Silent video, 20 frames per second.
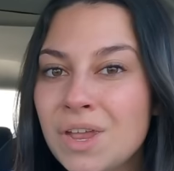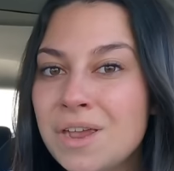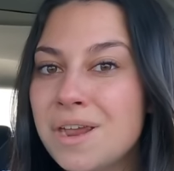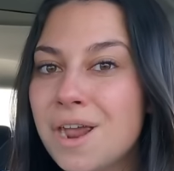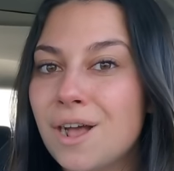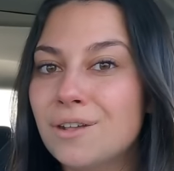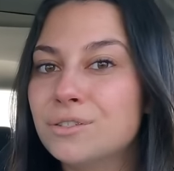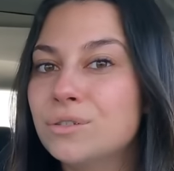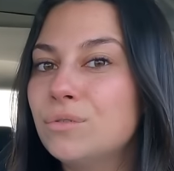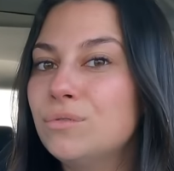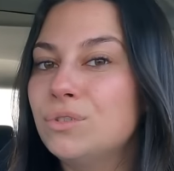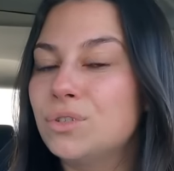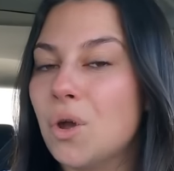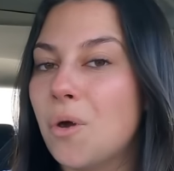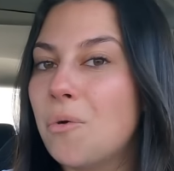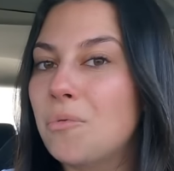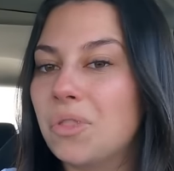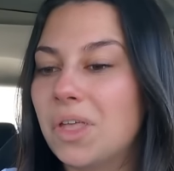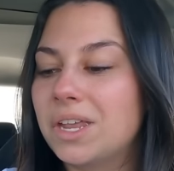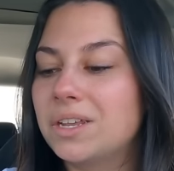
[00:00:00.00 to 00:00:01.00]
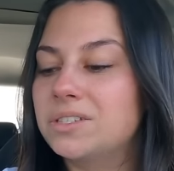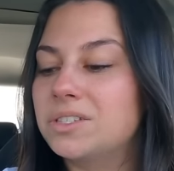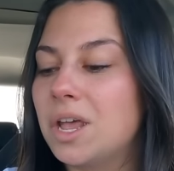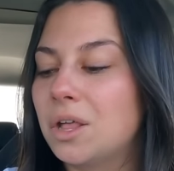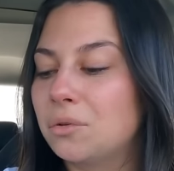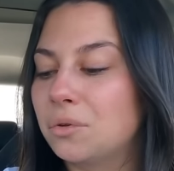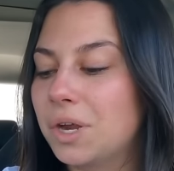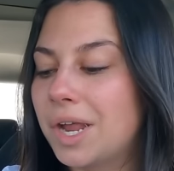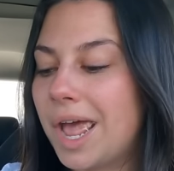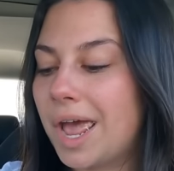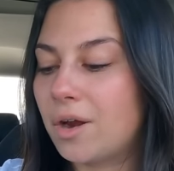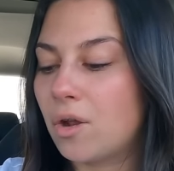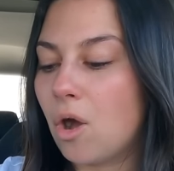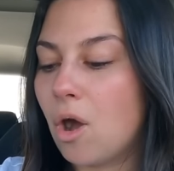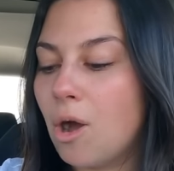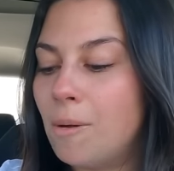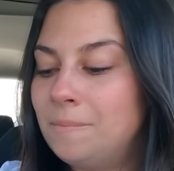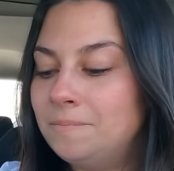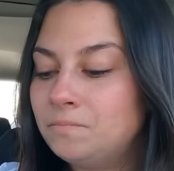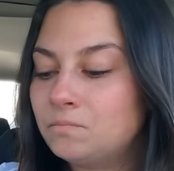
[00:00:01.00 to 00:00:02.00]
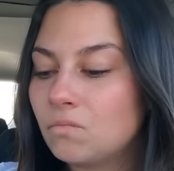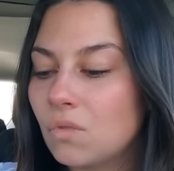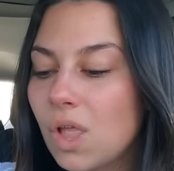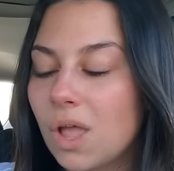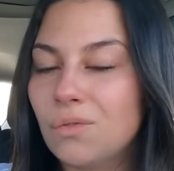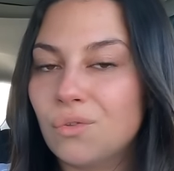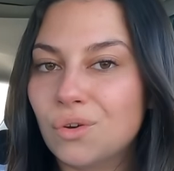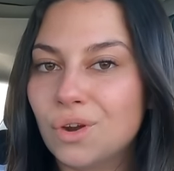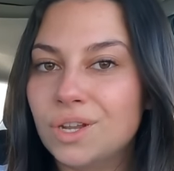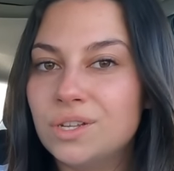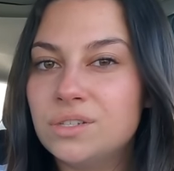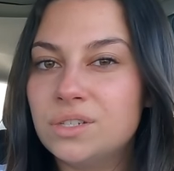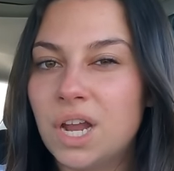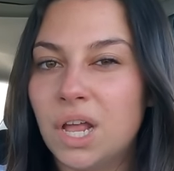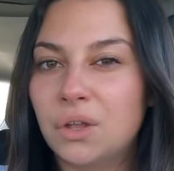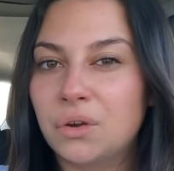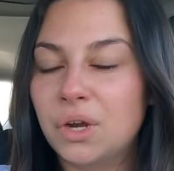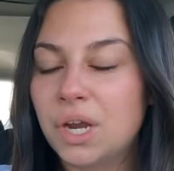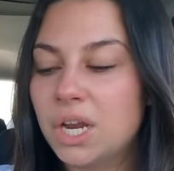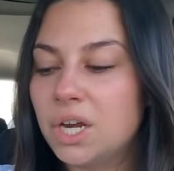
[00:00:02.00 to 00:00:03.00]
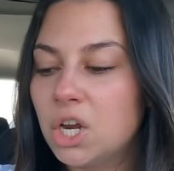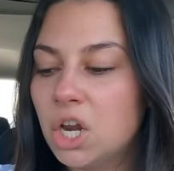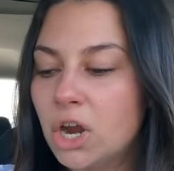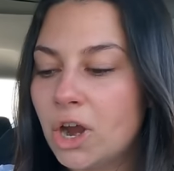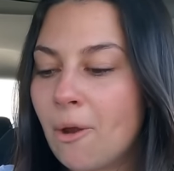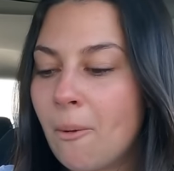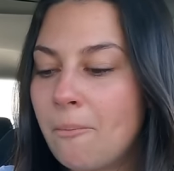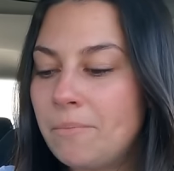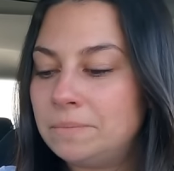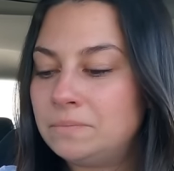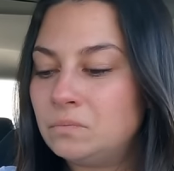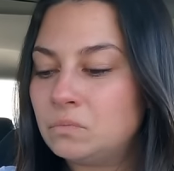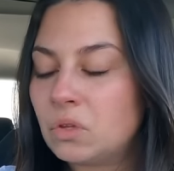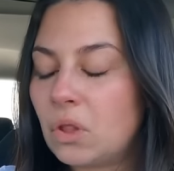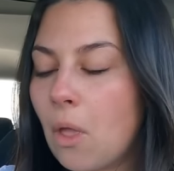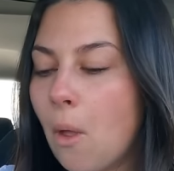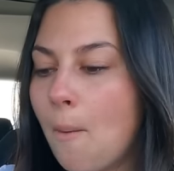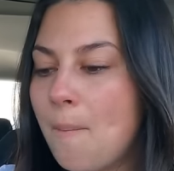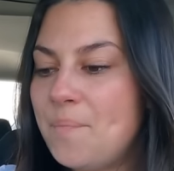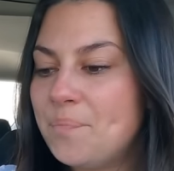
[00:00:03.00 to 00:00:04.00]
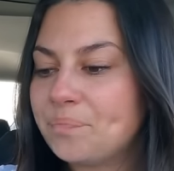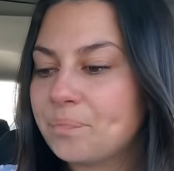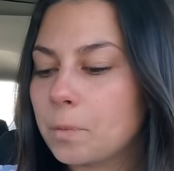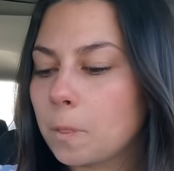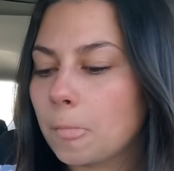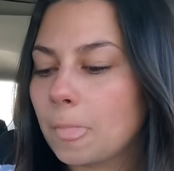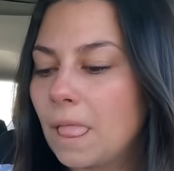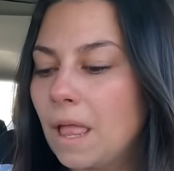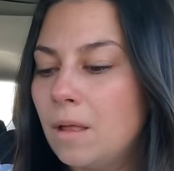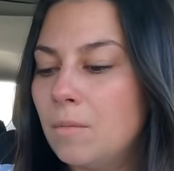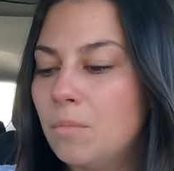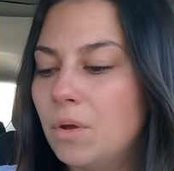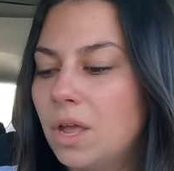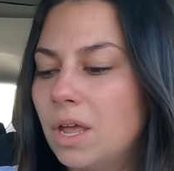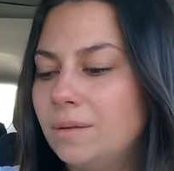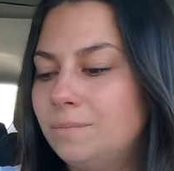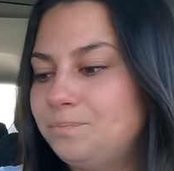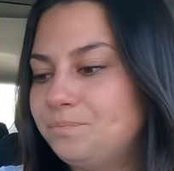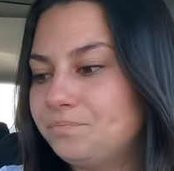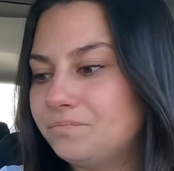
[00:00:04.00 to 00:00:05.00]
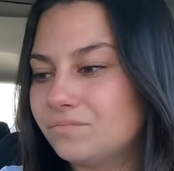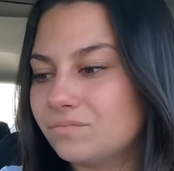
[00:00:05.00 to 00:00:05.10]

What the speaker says: I also don't like celery at all. And there is celery in here, but